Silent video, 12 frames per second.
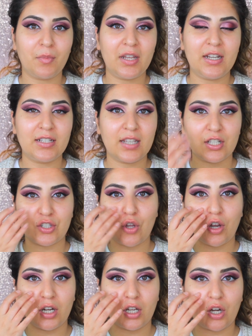means it's
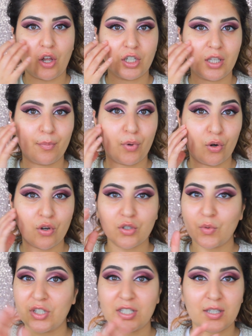not going to clog your
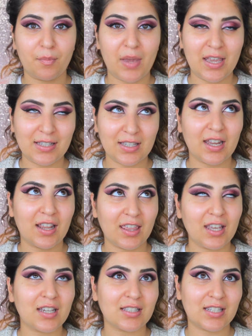pores, which is amazing. I
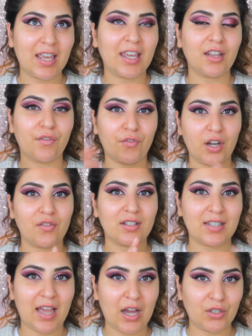think it's taking the
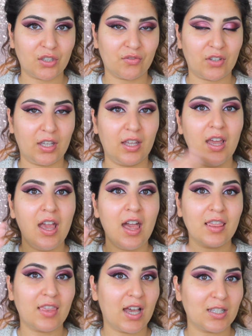fragrance out of it,
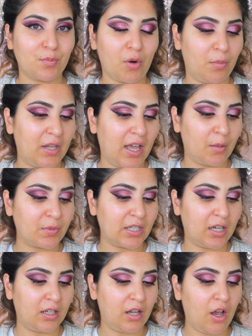that's probably helped
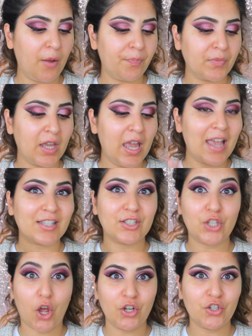it a lot. It's
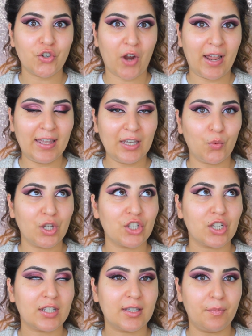non-drying,
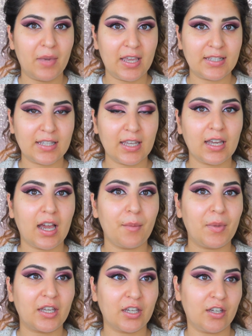which is amazing
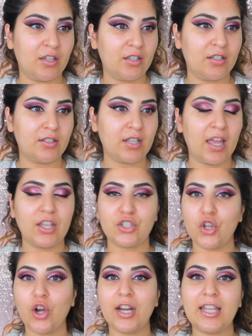because
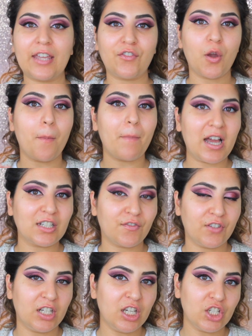it's not going to give you a matte
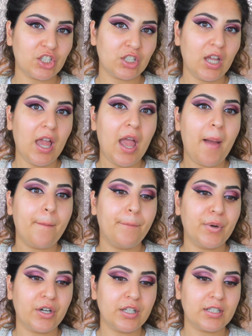finish,
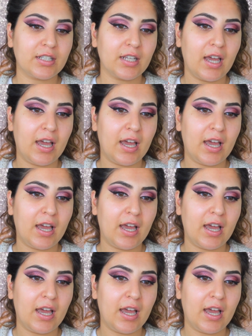but